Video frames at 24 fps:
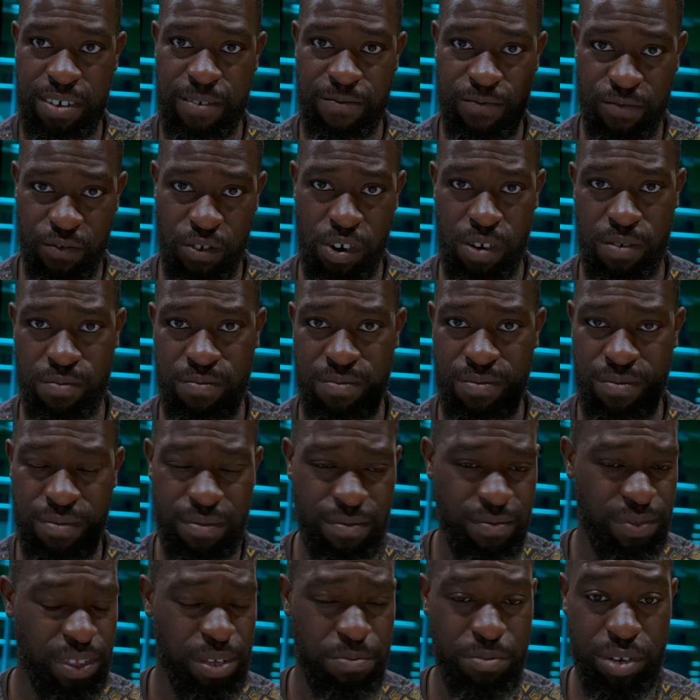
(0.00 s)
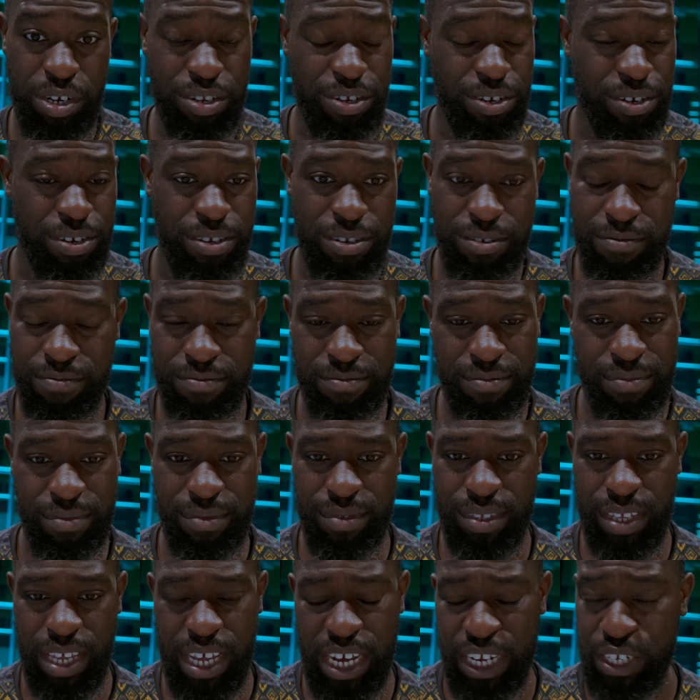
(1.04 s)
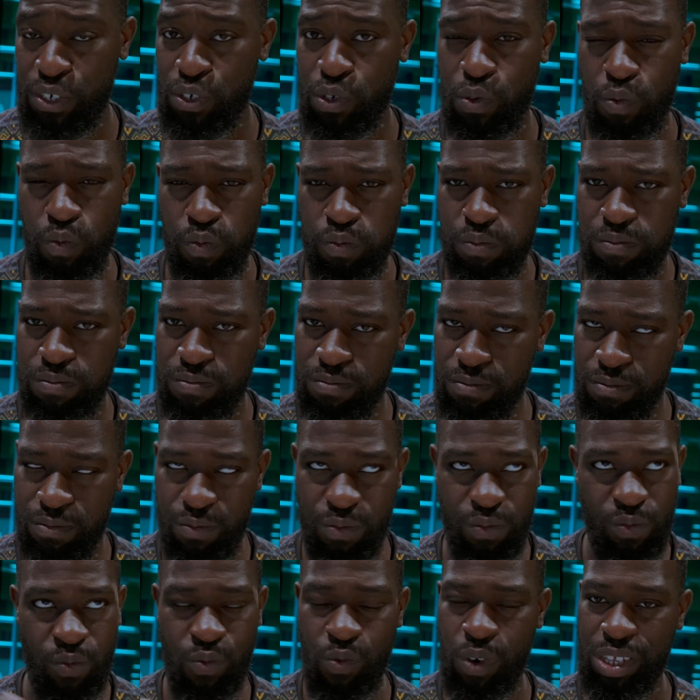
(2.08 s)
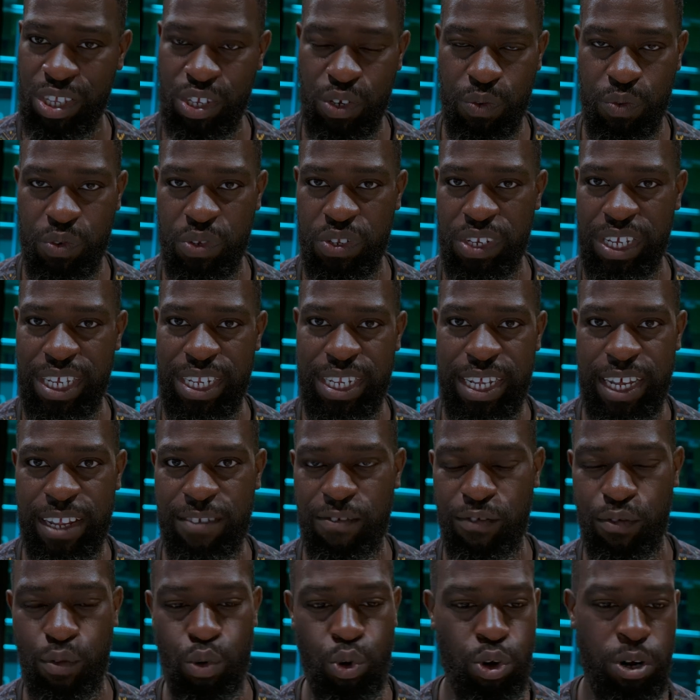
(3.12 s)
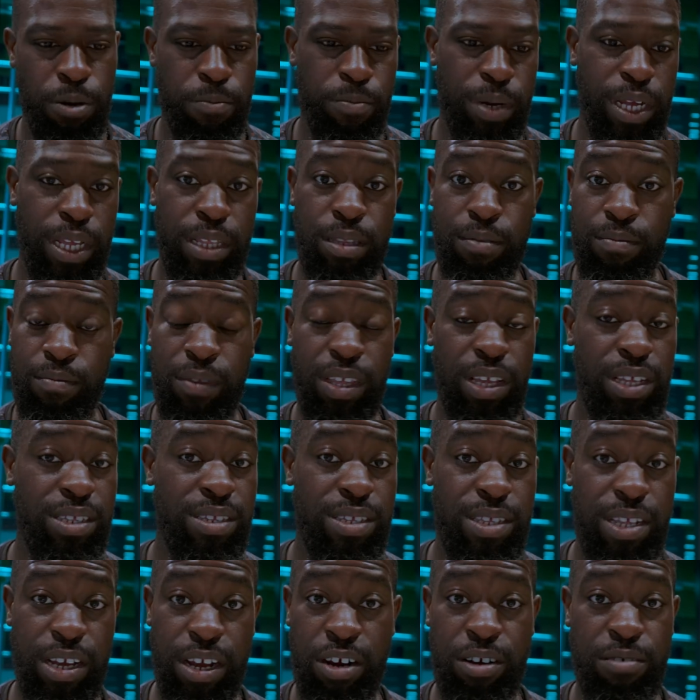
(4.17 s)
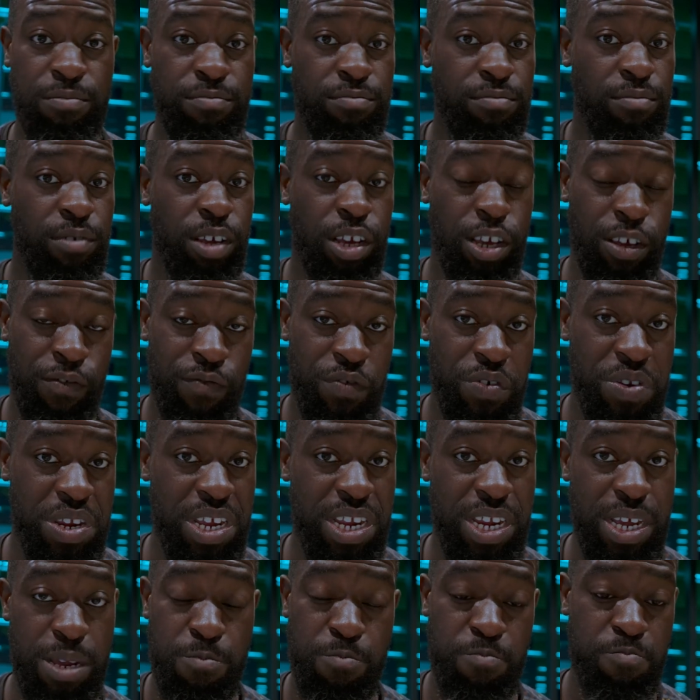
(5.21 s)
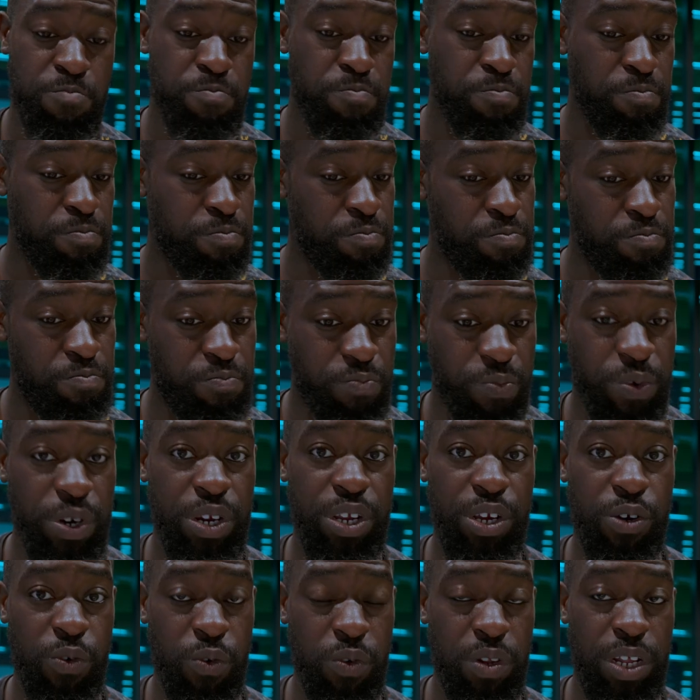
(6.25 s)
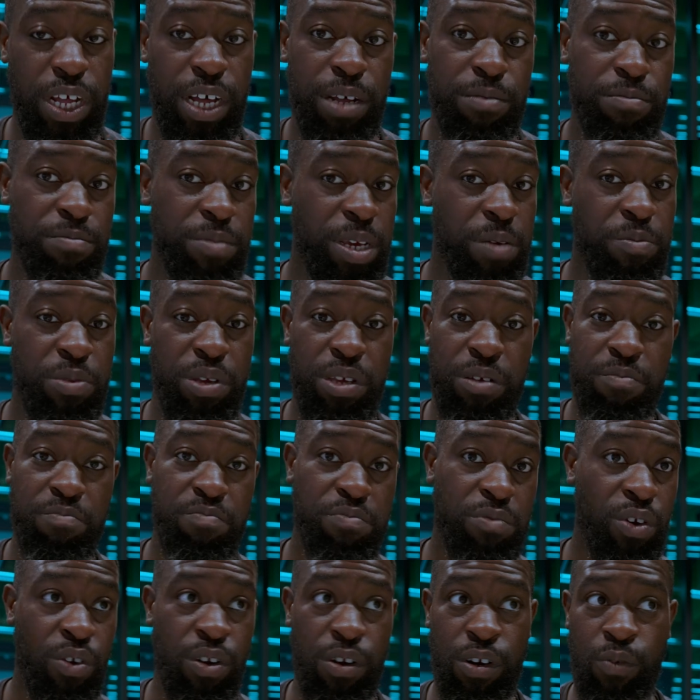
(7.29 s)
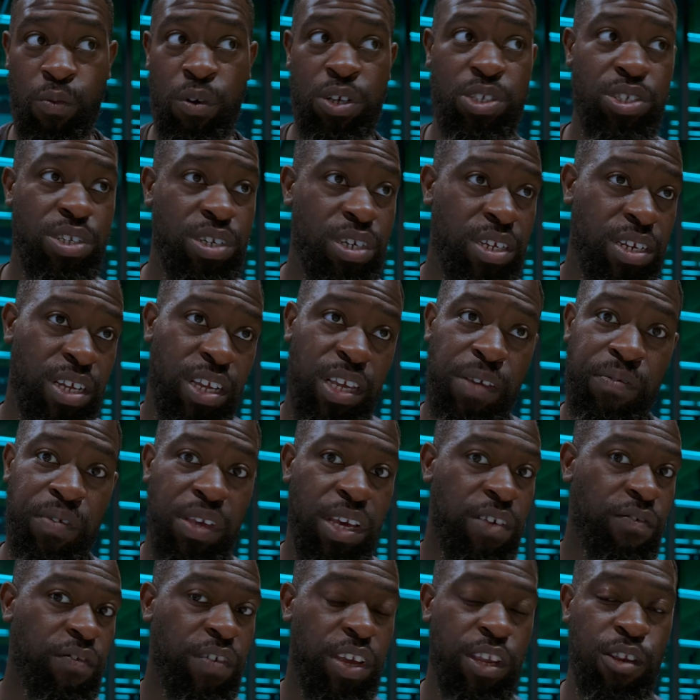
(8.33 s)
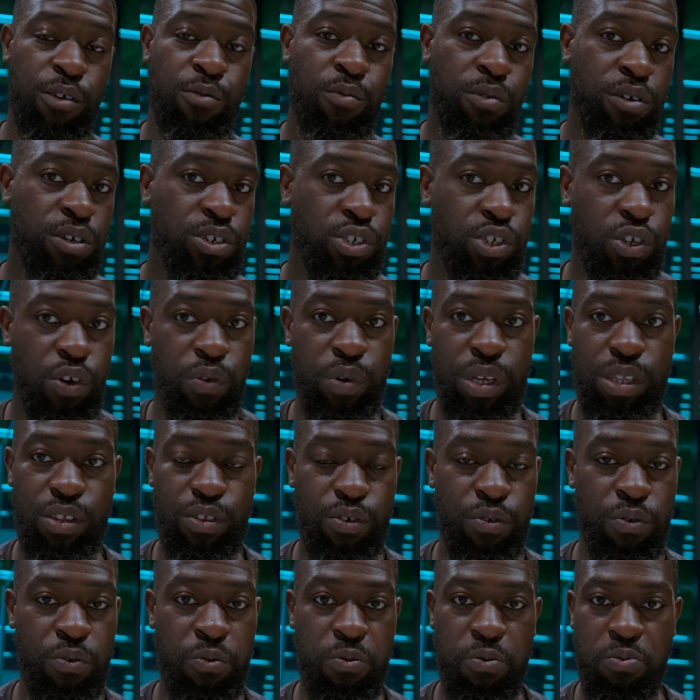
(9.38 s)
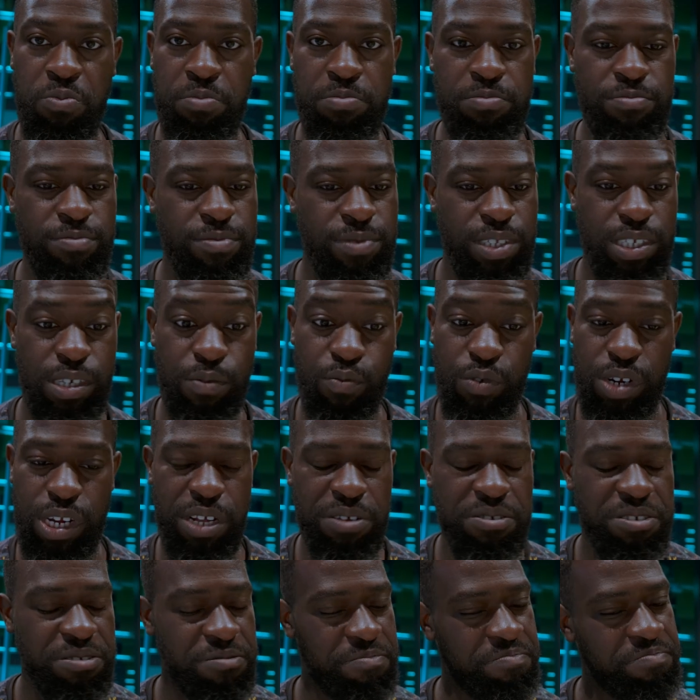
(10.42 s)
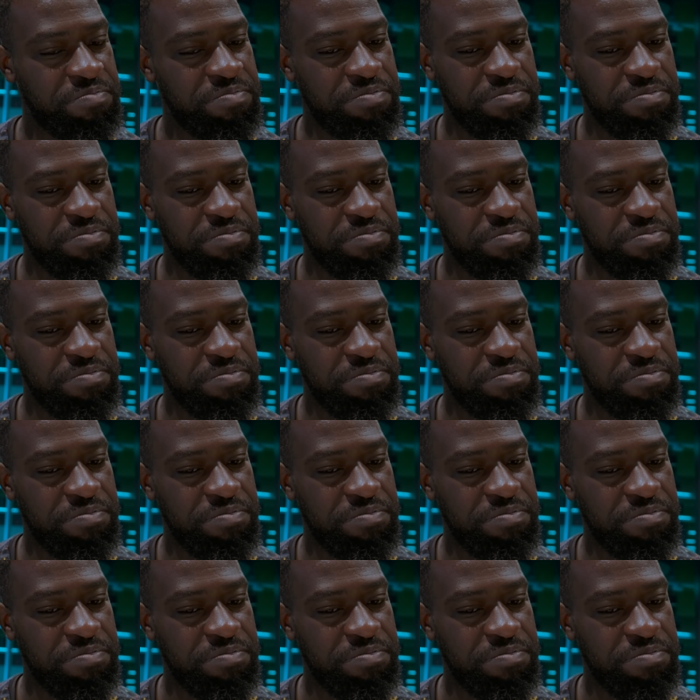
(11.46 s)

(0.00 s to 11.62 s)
from the monitor. I don't know what you will need that for, but it's there if you need it. Pretty cool, huh? Maybe you are watching in the EVF and you want to show it to someone else.